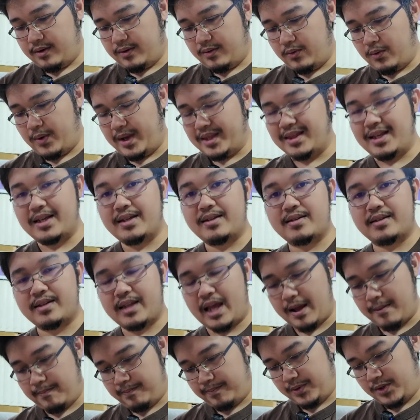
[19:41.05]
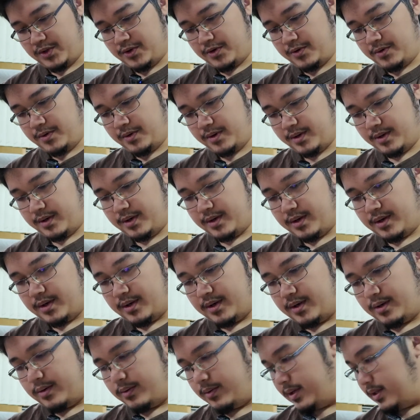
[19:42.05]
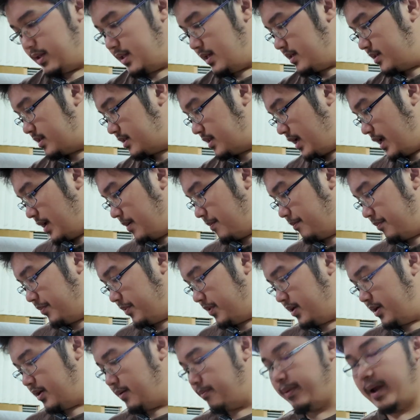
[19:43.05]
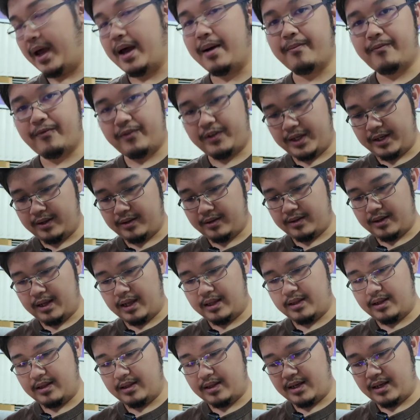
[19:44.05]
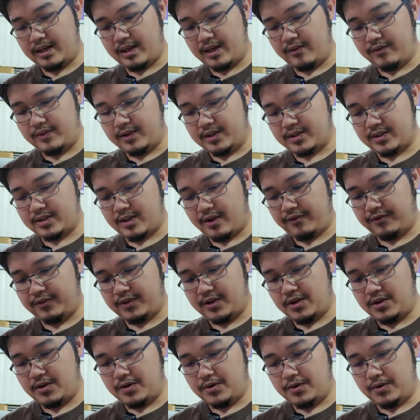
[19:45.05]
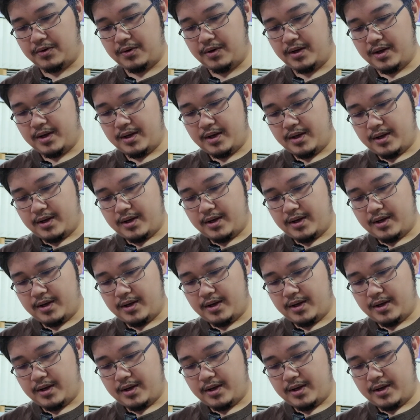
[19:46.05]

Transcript: When they stamp you, when they stamp the pamphlet, and then they give this stuff to you.